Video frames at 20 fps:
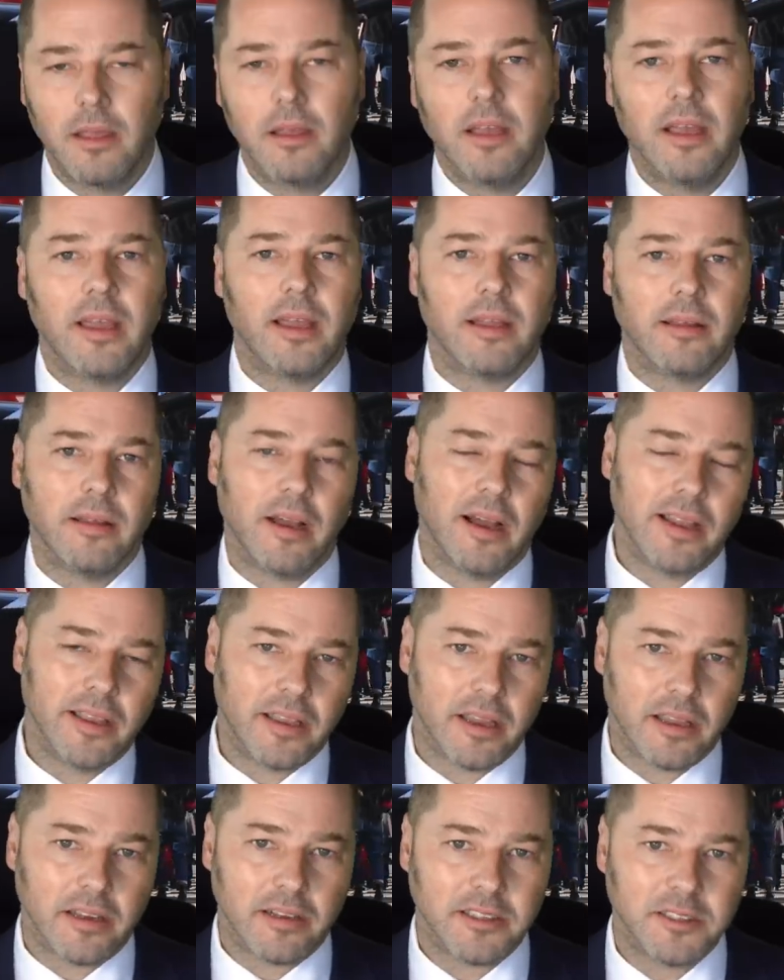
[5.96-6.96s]
Hey, I
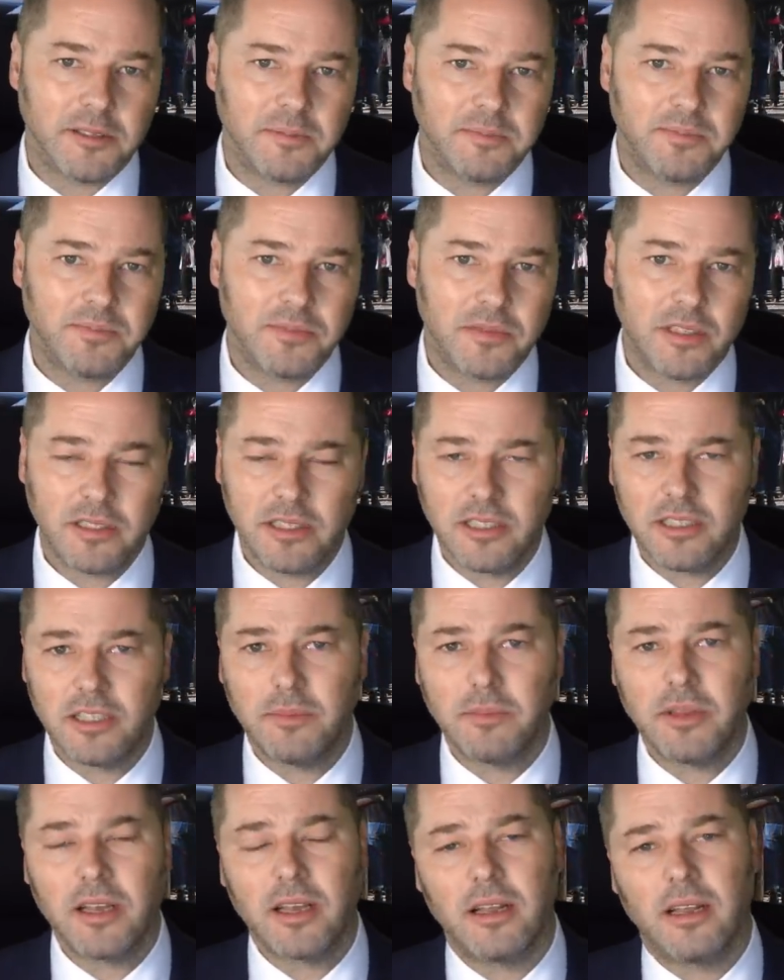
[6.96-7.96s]
get it. This is
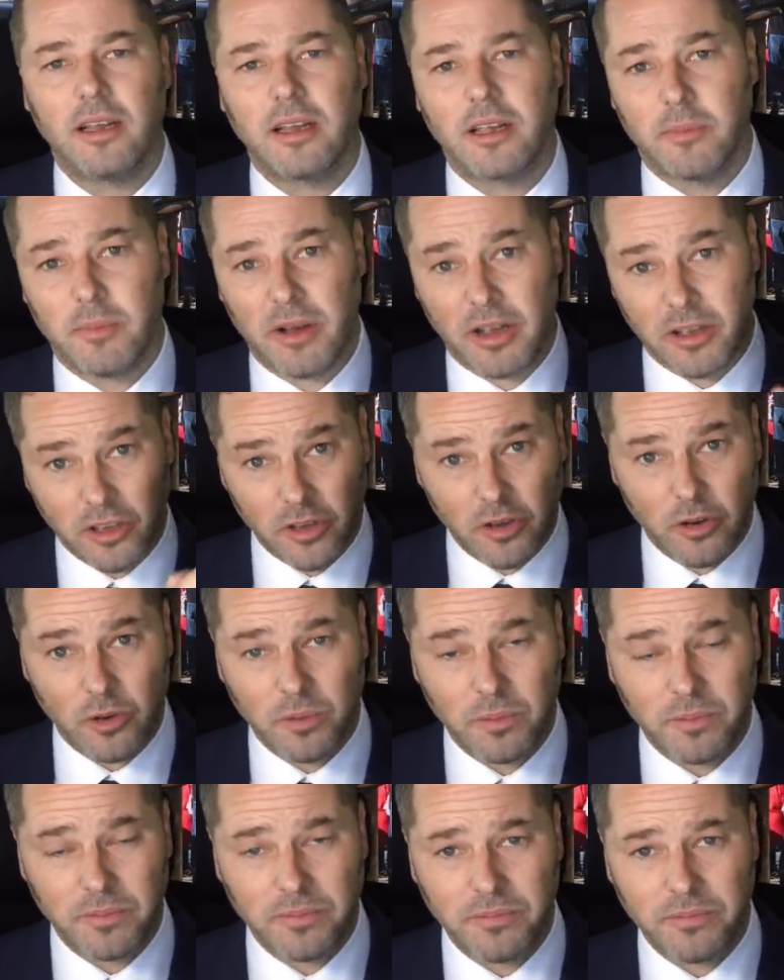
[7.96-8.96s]
something I like about you,